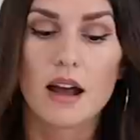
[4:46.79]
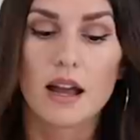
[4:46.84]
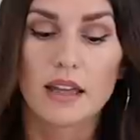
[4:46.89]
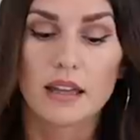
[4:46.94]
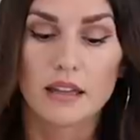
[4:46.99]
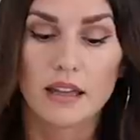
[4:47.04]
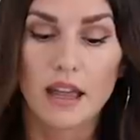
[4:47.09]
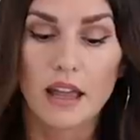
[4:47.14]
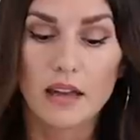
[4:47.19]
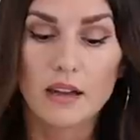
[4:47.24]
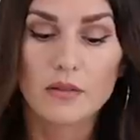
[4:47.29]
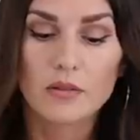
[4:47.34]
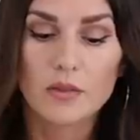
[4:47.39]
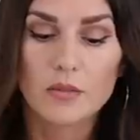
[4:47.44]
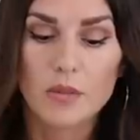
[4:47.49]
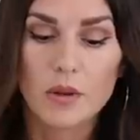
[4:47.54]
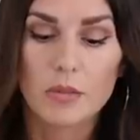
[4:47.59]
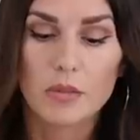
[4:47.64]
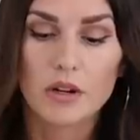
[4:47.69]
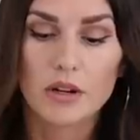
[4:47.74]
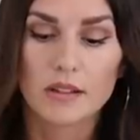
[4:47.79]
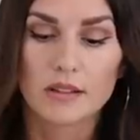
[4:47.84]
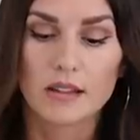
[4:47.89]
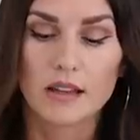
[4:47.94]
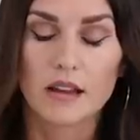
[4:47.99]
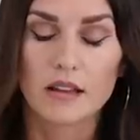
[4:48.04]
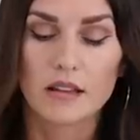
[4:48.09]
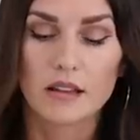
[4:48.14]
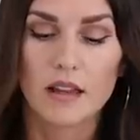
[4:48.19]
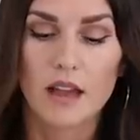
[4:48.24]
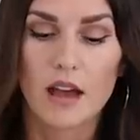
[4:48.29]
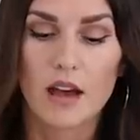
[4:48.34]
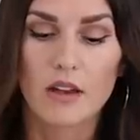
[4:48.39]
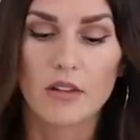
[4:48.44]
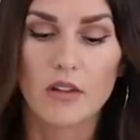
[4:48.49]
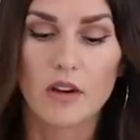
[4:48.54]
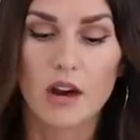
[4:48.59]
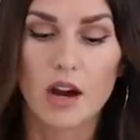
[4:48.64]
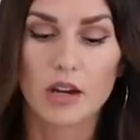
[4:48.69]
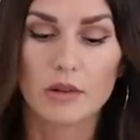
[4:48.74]
I can't remember exactly
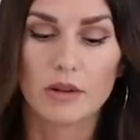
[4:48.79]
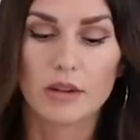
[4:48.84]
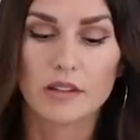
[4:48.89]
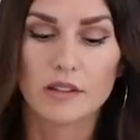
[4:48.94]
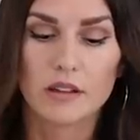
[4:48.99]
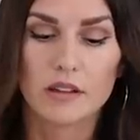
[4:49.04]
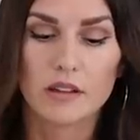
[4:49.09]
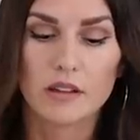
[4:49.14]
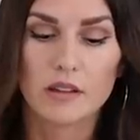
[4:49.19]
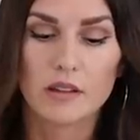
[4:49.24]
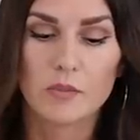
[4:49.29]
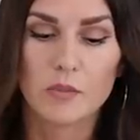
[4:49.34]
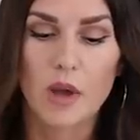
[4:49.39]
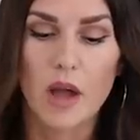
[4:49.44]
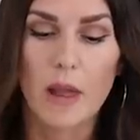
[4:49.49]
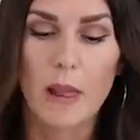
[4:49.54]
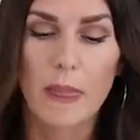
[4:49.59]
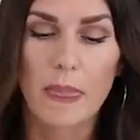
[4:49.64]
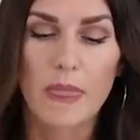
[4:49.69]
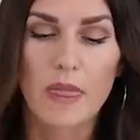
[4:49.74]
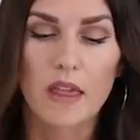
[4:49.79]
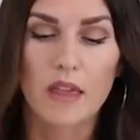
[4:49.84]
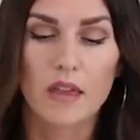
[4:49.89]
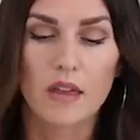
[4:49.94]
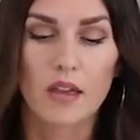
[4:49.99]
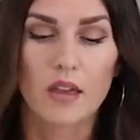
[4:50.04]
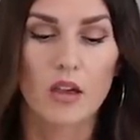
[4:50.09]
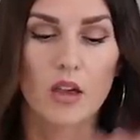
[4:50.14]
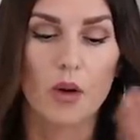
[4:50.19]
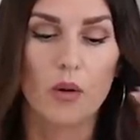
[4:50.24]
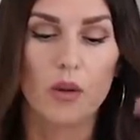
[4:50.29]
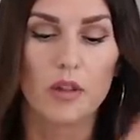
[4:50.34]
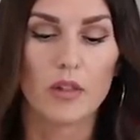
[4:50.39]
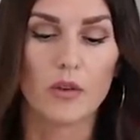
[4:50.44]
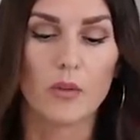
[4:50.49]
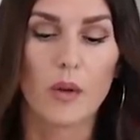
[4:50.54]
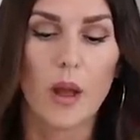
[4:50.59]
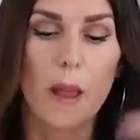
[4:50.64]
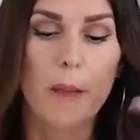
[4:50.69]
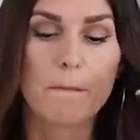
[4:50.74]
how the hardware is on this, but I think it can go
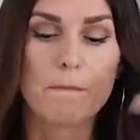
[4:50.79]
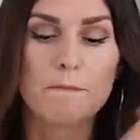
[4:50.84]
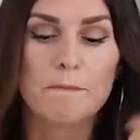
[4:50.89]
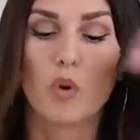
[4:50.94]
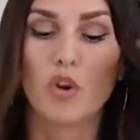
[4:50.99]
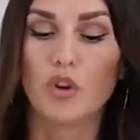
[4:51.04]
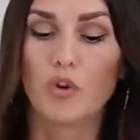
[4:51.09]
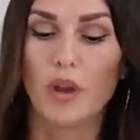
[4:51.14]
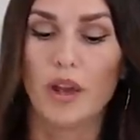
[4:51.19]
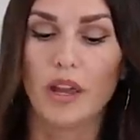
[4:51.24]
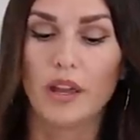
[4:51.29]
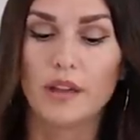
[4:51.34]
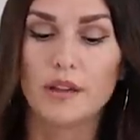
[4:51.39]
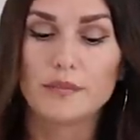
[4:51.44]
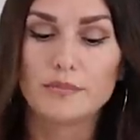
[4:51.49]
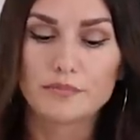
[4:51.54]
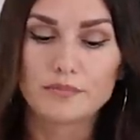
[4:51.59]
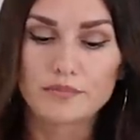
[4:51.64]
either way when you hang it.